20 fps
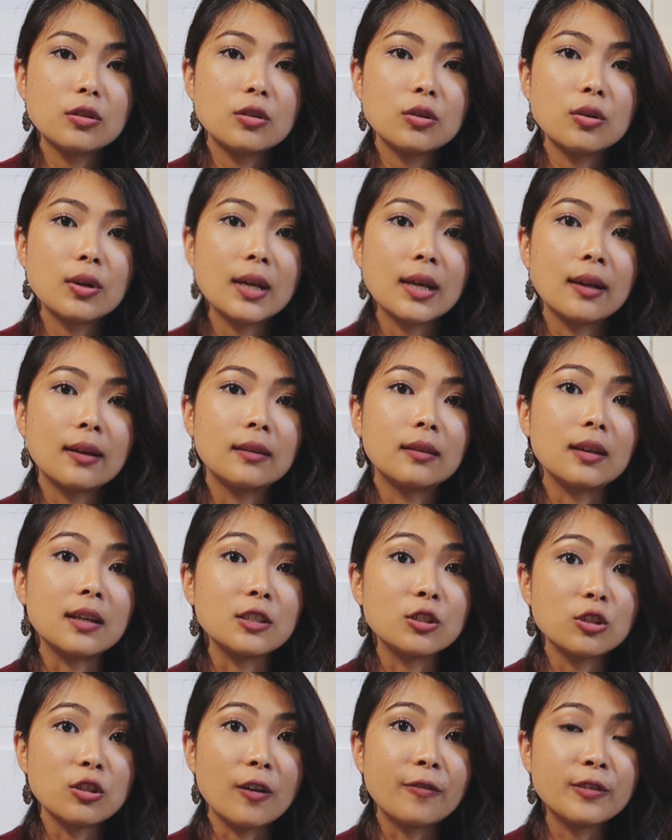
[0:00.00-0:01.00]
doing
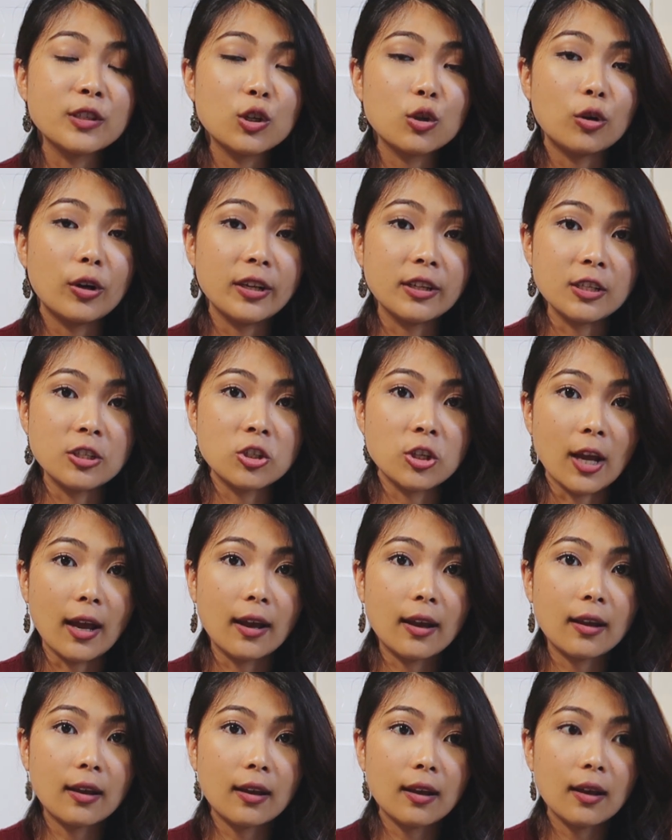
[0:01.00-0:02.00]
a soft credit
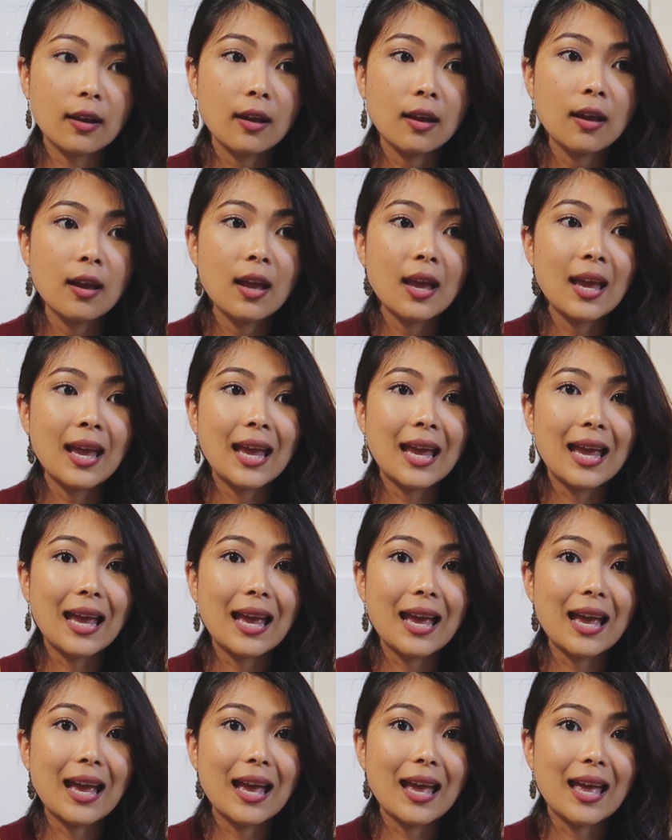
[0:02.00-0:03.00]
check,
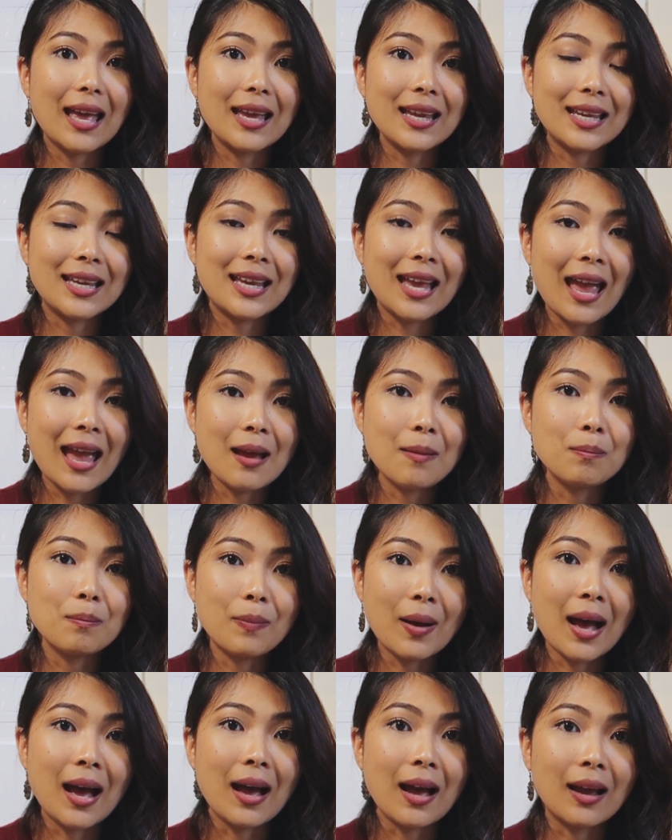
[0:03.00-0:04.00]
it came
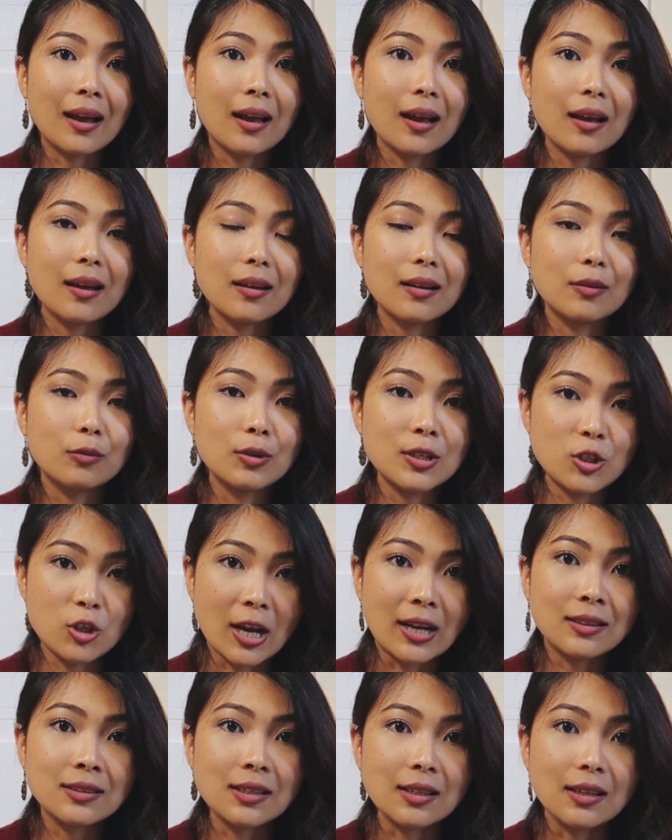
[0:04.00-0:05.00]
back
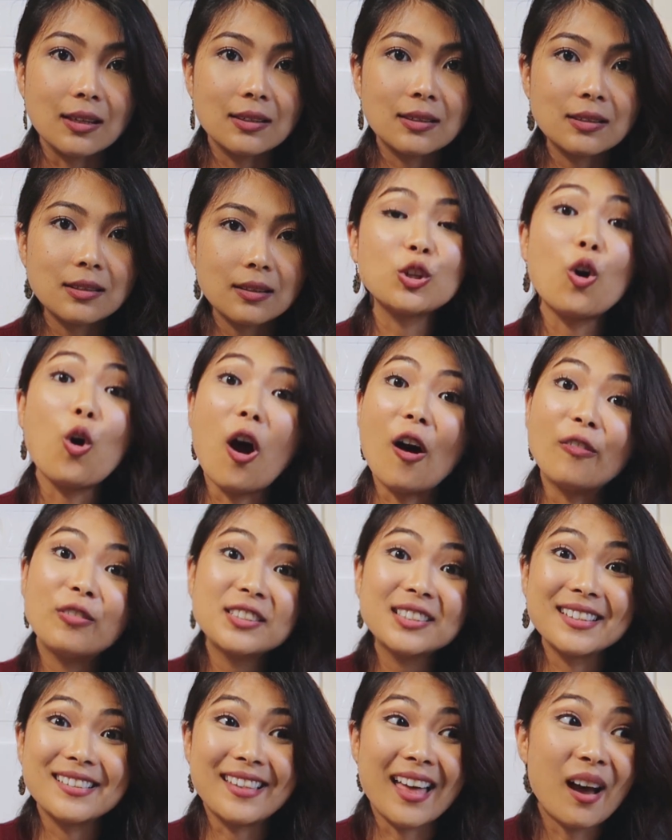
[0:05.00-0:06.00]
rejected. So
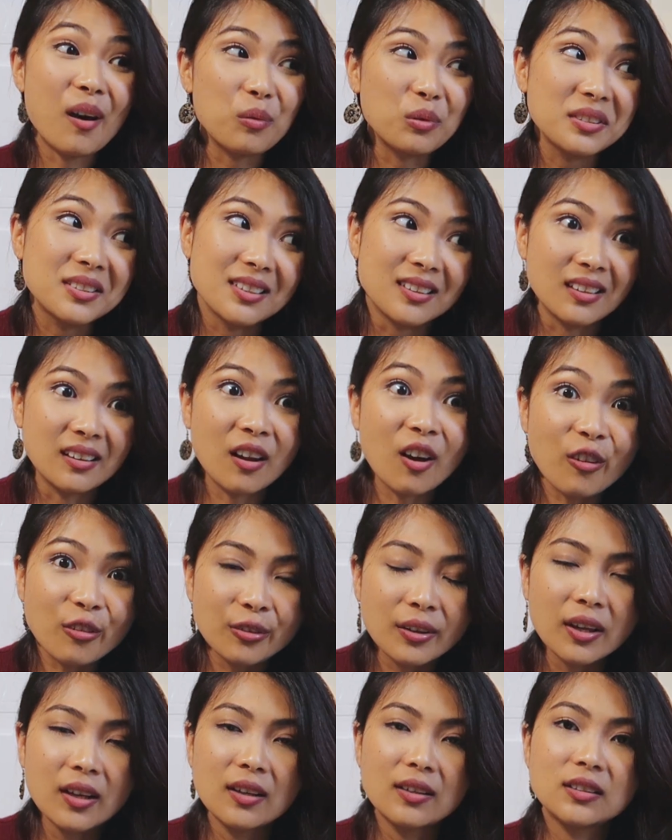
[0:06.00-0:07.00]
obviously that wasn't
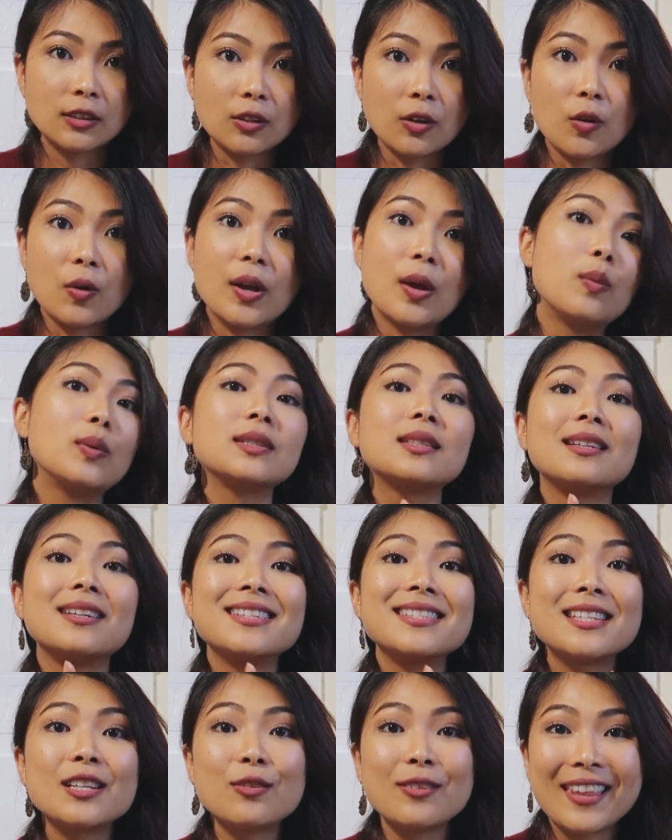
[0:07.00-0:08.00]
enough. So it wasn't
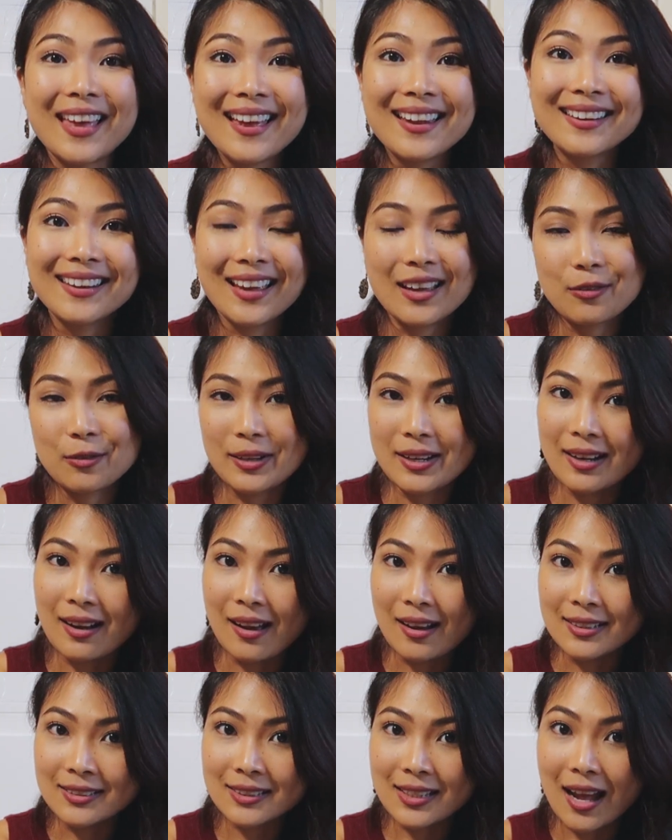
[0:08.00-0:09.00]
until then I
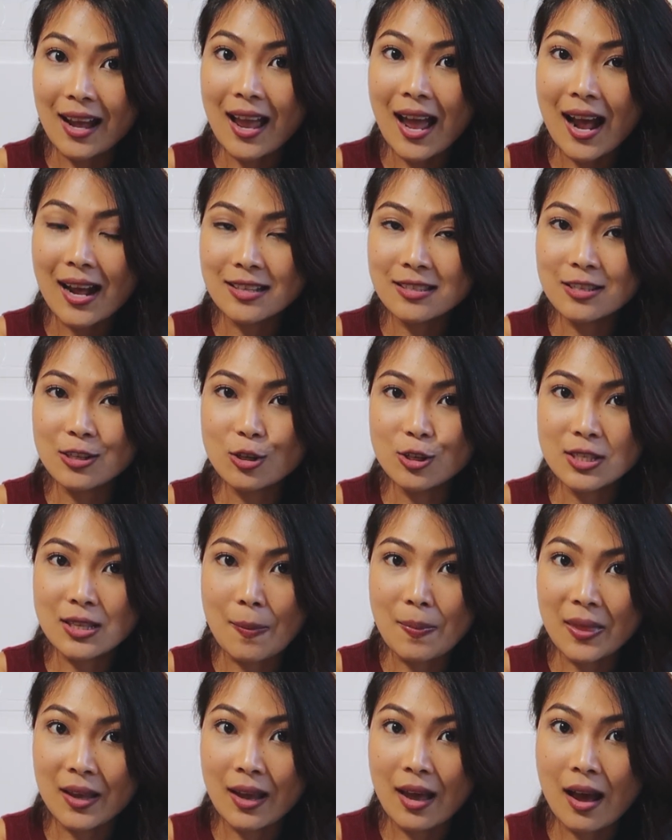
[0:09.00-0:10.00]
realized I had to do
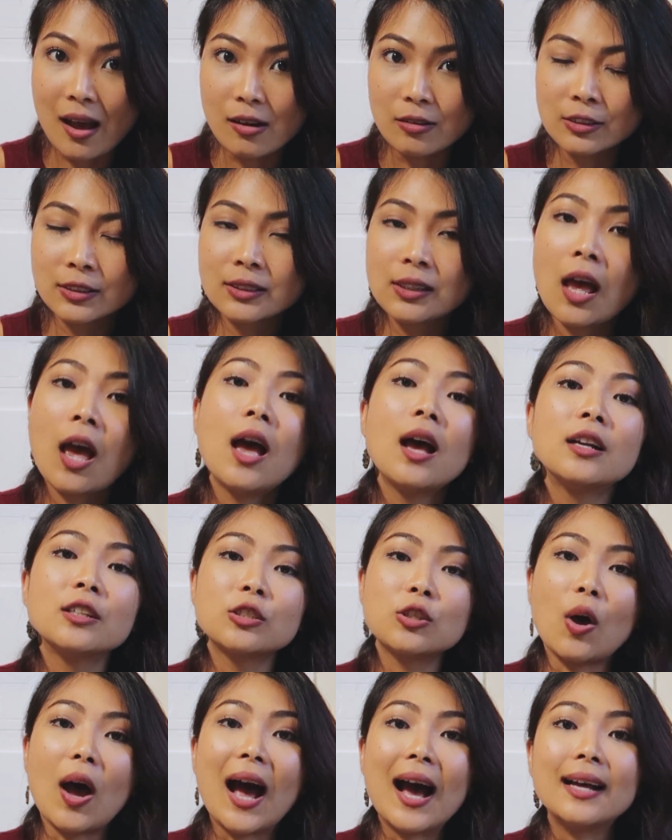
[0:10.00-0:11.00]
something else.
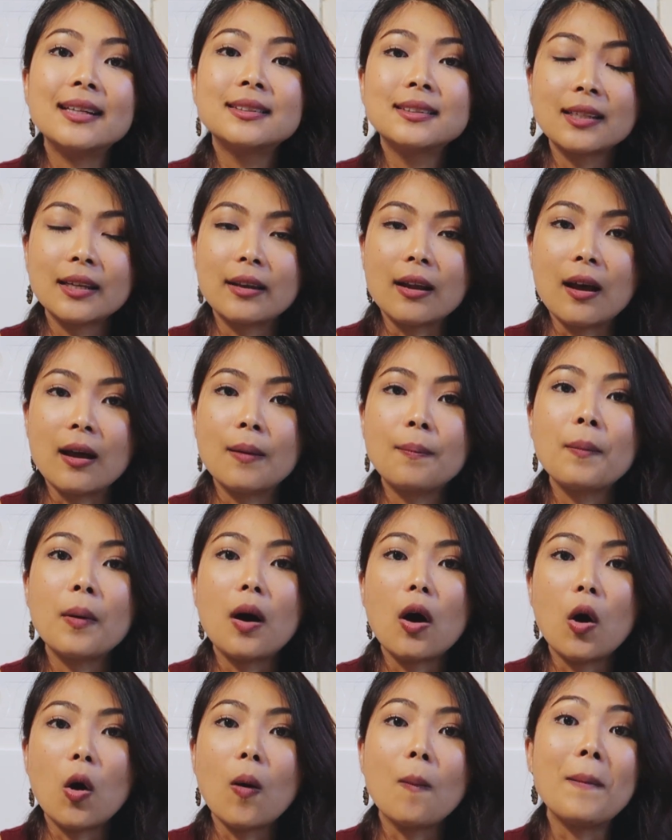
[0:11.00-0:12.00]
So I set up
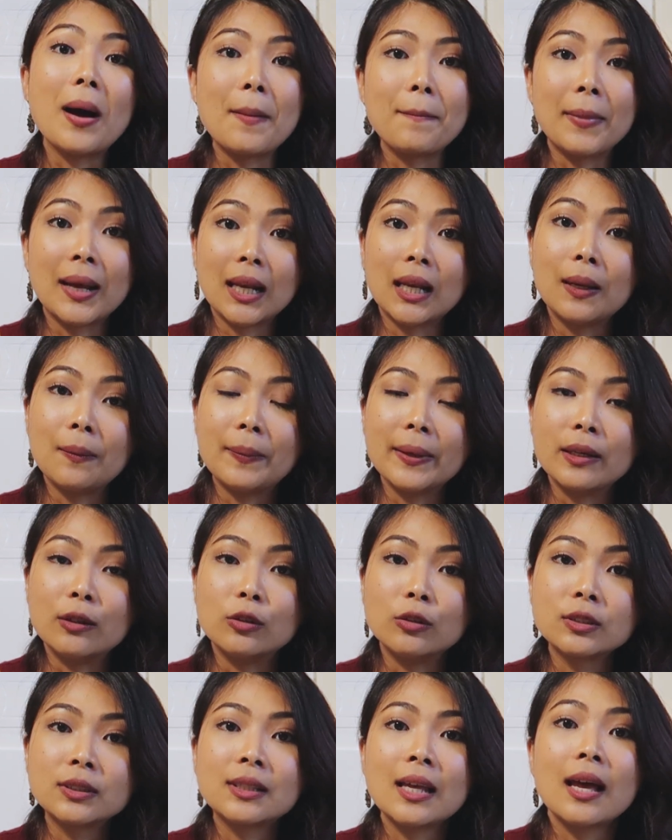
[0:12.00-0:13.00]
all my monthly
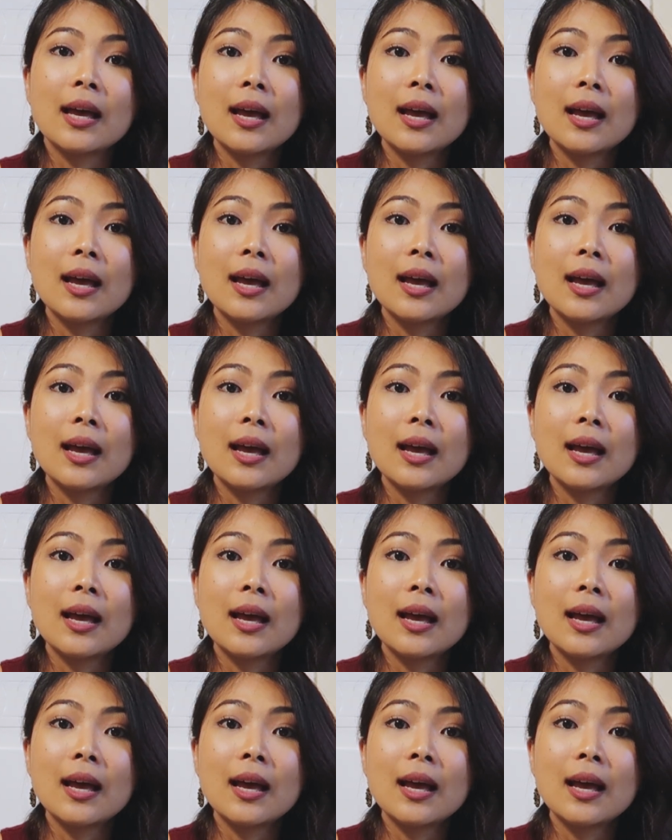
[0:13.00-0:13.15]
bills